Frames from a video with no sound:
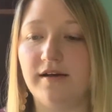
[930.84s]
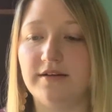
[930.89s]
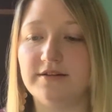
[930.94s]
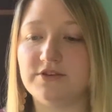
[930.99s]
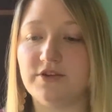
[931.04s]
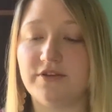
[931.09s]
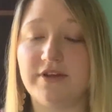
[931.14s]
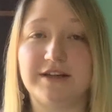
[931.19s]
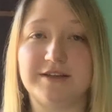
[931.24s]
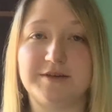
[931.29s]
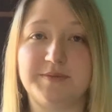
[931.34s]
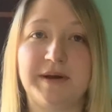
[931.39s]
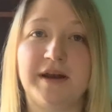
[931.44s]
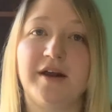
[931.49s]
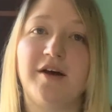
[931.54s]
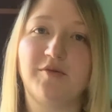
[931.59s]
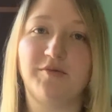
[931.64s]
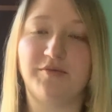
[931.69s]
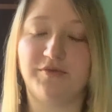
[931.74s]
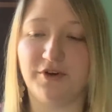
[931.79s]
So that's been
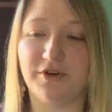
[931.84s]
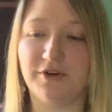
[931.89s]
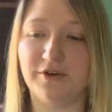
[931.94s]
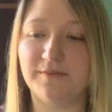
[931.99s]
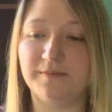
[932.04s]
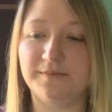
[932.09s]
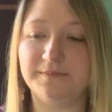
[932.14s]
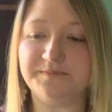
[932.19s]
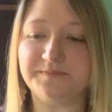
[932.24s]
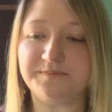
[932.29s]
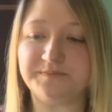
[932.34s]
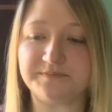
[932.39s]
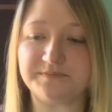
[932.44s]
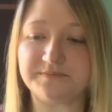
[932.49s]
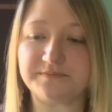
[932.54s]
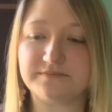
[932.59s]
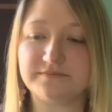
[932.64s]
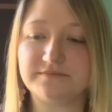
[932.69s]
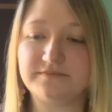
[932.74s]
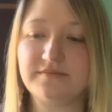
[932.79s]
helpful.
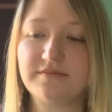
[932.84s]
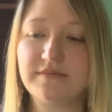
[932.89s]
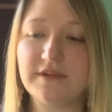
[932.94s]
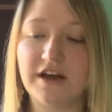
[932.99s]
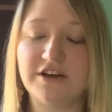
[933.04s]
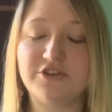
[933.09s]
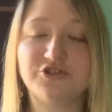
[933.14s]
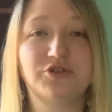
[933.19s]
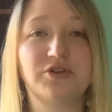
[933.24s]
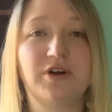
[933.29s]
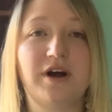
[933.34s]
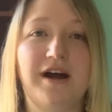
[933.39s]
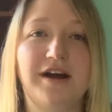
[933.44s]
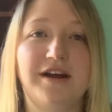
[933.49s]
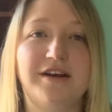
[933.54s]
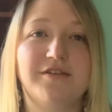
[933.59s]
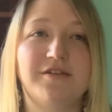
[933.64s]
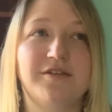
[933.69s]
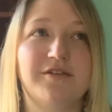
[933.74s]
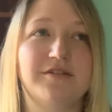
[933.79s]
I try
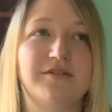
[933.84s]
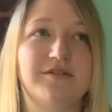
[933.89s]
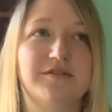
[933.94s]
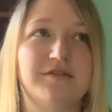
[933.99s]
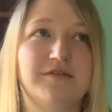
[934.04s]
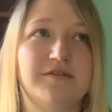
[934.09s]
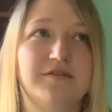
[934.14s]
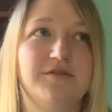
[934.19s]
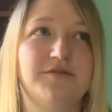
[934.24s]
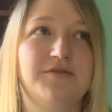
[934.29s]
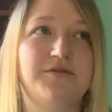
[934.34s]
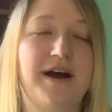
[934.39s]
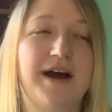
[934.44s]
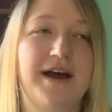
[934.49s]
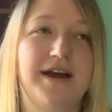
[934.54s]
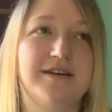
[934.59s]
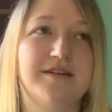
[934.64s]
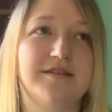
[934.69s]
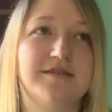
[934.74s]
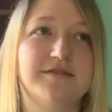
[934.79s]
to
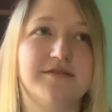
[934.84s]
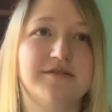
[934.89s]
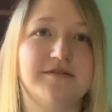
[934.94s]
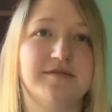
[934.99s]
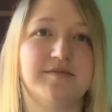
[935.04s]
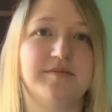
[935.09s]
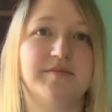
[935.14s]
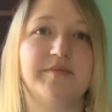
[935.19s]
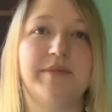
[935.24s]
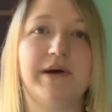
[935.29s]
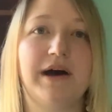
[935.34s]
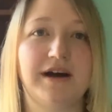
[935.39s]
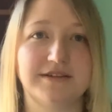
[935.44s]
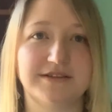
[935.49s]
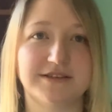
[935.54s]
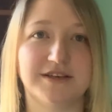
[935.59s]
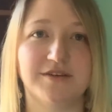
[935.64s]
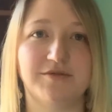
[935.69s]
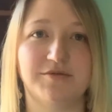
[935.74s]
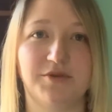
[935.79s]
find
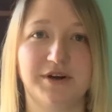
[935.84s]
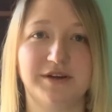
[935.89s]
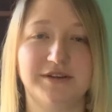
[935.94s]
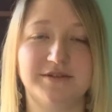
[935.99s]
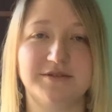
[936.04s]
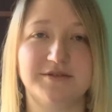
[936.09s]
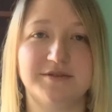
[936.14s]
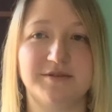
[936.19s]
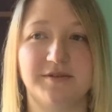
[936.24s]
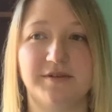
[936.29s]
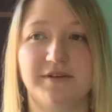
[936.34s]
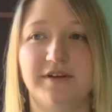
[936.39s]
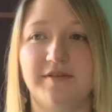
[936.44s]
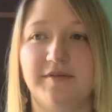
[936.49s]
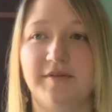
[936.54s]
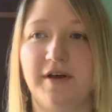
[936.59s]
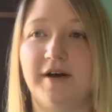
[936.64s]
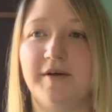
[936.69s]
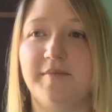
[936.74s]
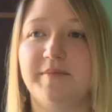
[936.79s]
positive ones
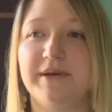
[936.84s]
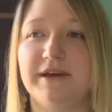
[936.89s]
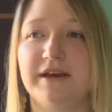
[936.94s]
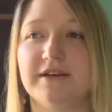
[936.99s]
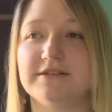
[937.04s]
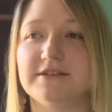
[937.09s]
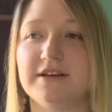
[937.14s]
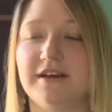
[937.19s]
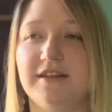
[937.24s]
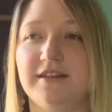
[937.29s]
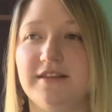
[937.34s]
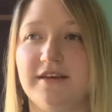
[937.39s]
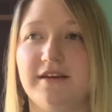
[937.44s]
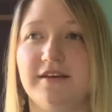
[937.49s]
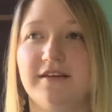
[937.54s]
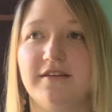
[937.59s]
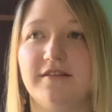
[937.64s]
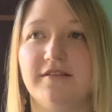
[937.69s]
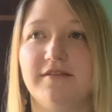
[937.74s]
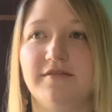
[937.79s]
because I
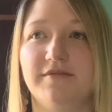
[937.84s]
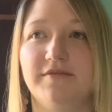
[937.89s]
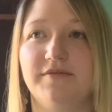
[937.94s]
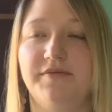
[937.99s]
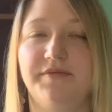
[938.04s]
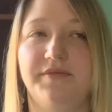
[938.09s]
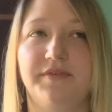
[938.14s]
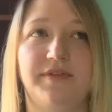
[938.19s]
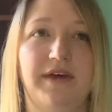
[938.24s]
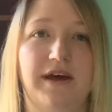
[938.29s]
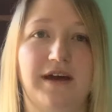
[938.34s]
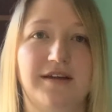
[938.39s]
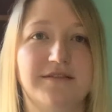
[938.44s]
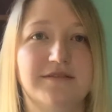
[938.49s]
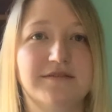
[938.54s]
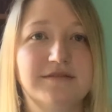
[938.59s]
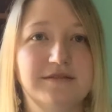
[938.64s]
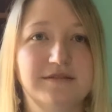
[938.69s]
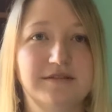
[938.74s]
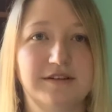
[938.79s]
think that
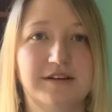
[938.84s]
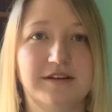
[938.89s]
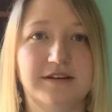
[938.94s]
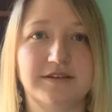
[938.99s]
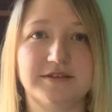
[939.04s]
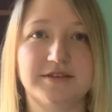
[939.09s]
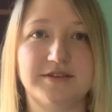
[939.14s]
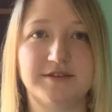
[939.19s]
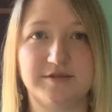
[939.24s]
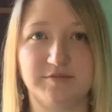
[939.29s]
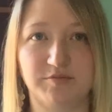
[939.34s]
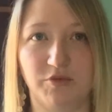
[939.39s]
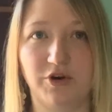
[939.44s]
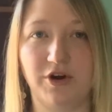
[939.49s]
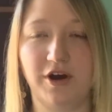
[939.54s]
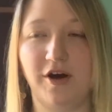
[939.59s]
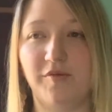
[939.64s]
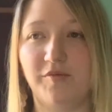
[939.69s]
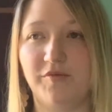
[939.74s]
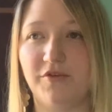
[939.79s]
is more
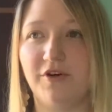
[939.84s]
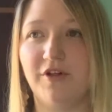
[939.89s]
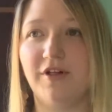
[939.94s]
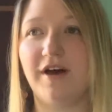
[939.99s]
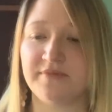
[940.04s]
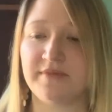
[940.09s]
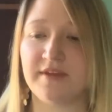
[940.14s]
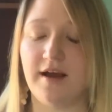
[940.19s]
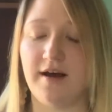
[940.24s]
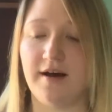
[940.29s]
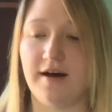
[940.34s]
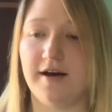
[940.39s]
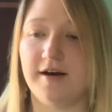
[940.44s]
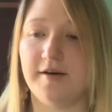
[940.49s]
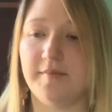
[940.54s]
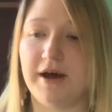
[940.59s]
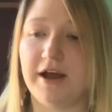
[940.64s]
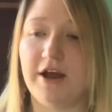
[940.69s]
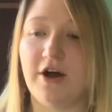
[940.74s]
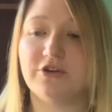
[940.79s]
helpful.
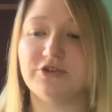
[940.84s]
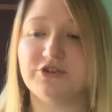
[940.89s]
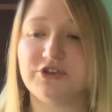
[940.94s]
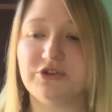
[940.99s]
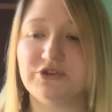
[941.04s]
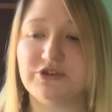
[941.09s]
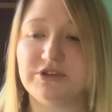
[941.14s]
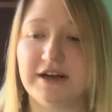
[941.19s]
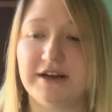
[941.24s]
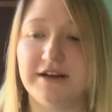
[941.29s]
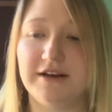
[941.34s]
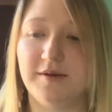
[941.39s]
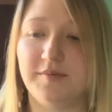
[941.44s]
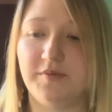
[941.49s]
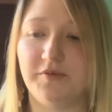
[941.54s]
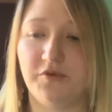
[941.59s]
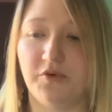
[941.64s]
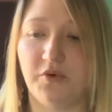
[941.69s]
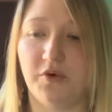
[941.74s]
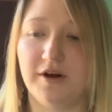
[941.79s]
I also signed up
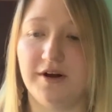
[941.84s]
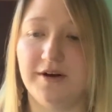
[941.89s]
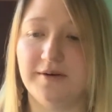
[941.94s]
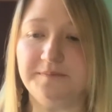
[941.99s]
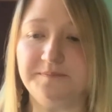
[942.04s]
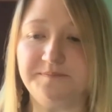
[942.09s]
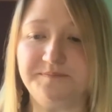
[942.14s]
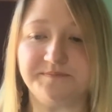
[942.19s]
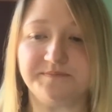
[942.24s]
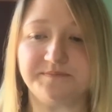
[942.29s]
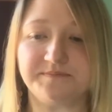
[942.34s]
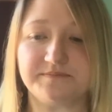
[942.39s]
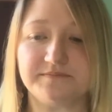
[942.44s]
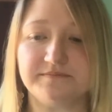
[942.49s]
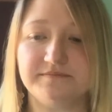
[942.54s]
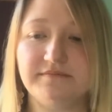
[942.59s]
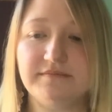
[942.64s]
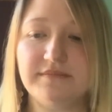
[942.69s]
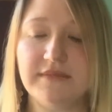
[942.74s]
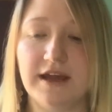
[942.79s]
for
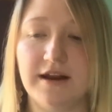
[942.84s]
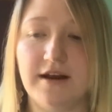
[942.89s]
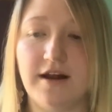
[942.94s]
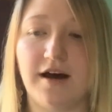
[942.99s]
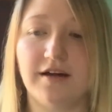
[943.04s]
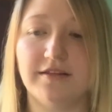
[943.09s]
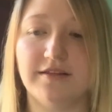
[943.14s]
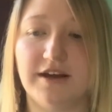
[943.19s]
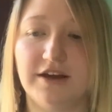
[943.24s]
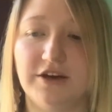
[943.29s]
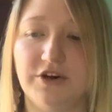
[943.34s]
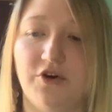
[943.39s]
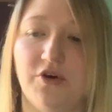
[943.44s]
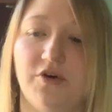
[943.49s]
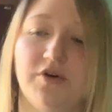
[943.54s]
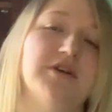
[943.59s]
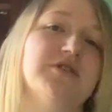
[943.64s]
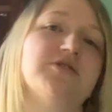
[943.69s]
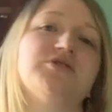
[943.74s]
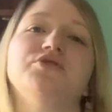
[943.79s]
an online
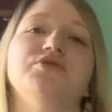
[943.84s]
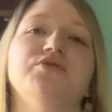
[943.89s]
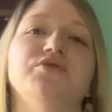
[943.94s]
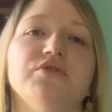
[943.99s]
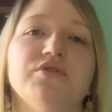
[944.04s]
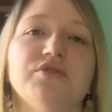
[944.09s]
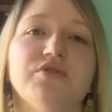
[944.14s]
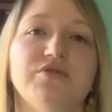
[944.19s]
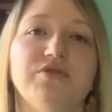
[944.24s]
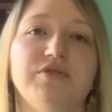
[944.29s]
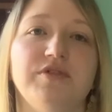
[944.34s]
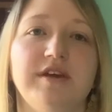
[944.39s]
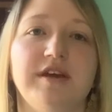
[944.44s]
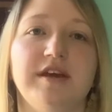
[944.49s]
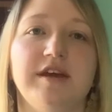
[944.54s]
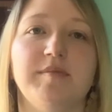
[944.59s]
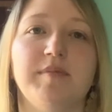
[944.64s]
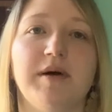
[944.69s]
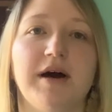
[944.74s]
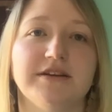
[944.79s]
course through
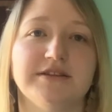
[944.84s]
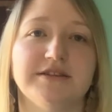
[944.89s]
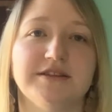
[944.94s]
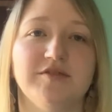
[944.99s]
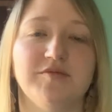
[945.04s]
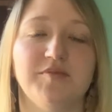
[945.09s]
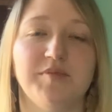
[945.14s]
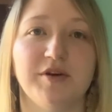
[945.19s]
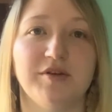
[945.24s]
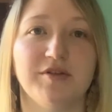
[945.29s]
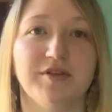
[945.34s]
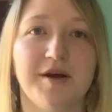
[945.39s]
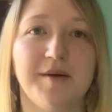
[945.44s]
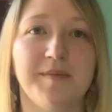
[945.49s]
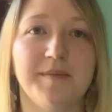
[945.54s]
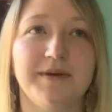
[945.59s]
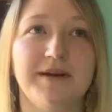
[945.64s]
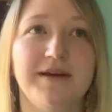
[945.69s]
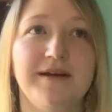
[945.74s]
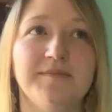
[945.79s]
the Positive Birth
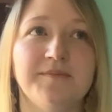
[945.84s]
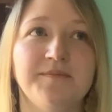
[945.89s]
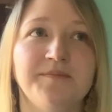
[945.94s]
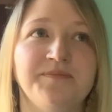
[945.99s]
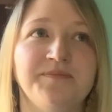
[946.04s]
Company.